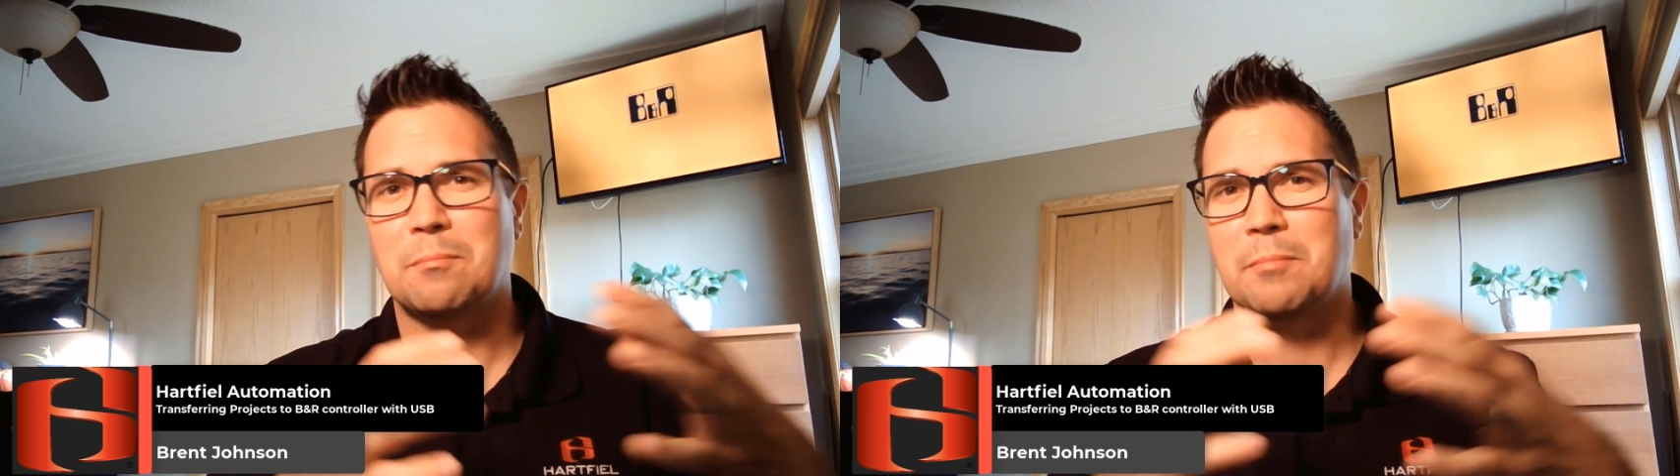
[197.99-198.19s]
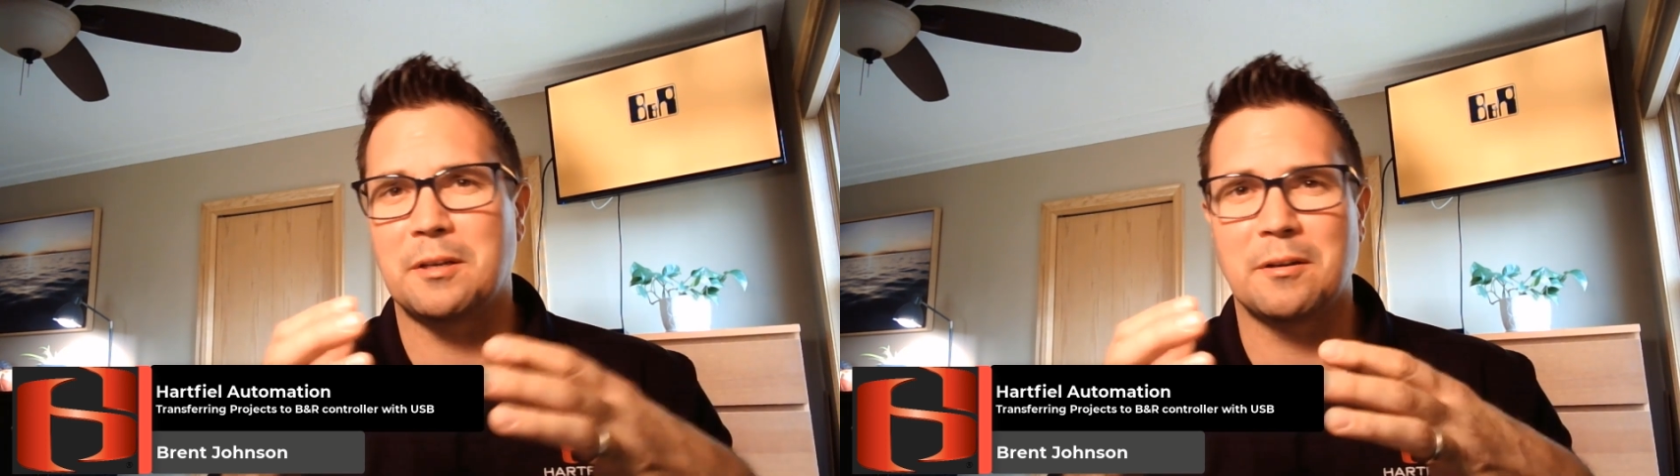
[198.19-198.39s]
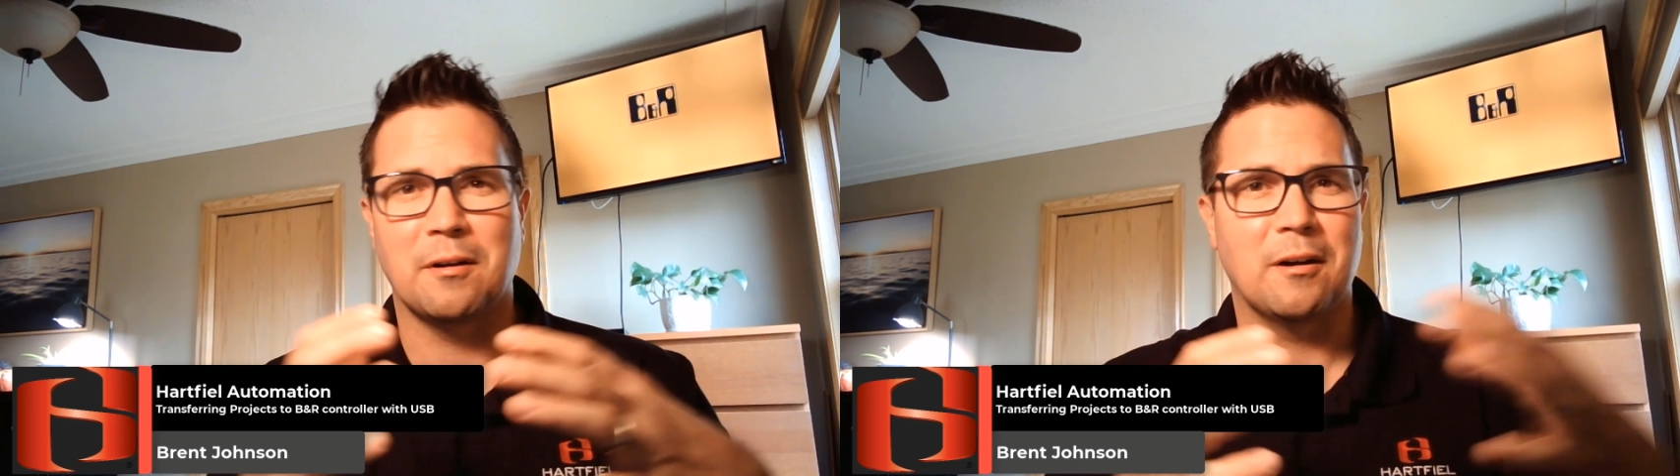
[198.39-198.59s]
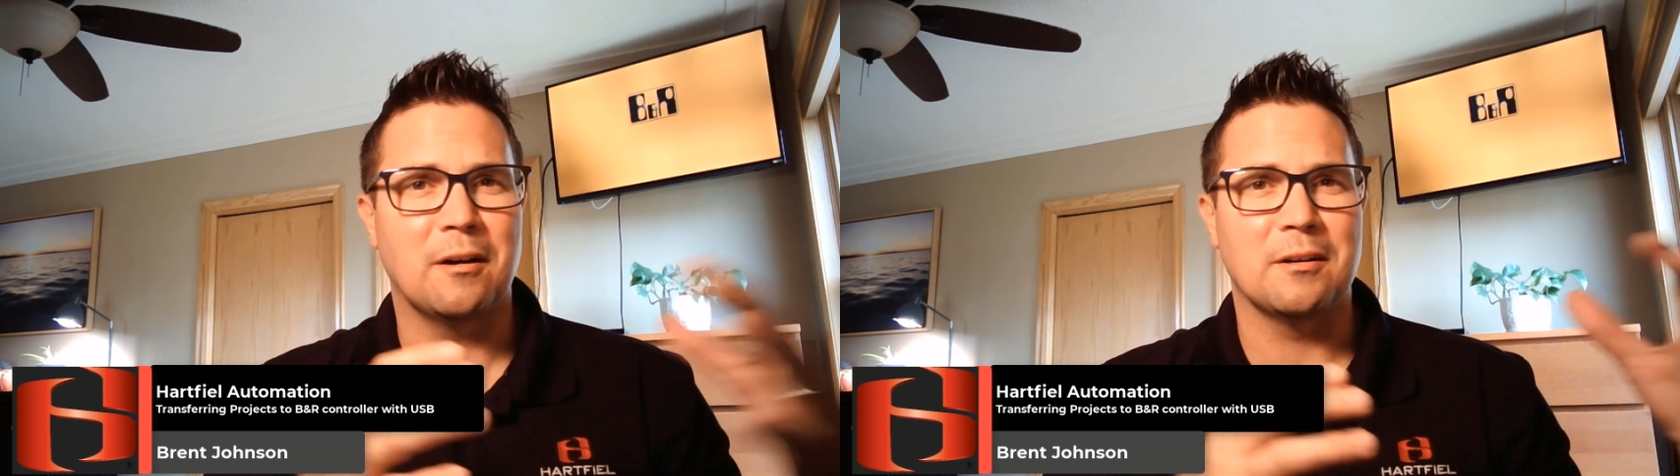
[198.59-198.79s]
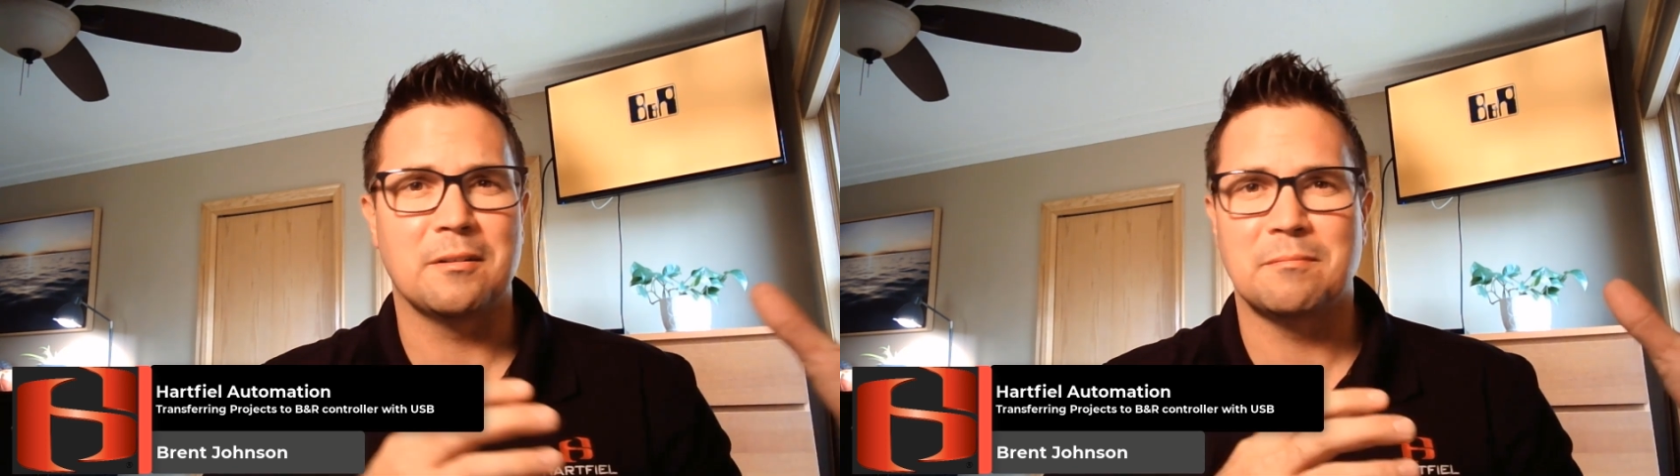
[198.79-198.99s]

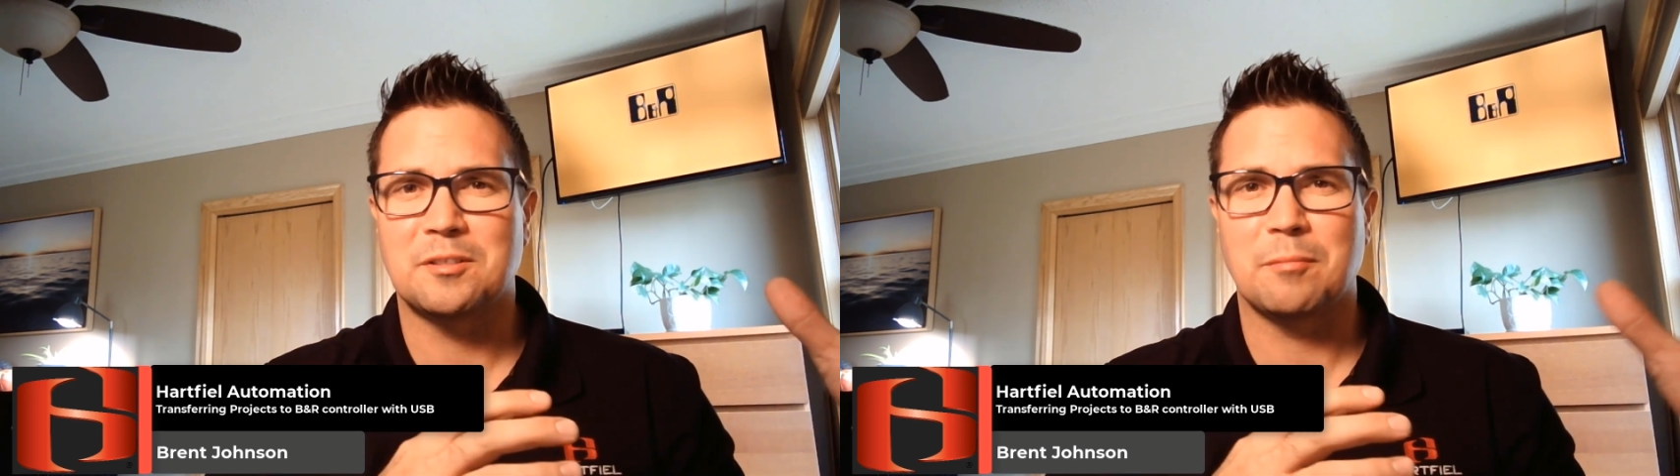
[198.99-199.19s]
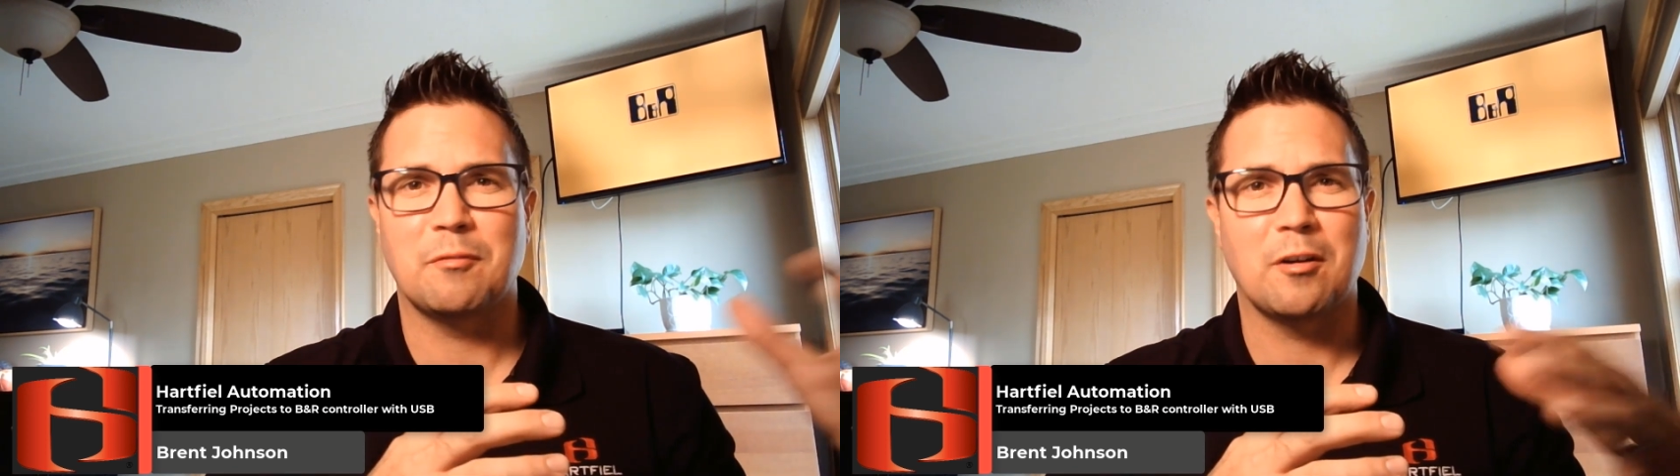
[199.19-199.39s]
B&R, and some of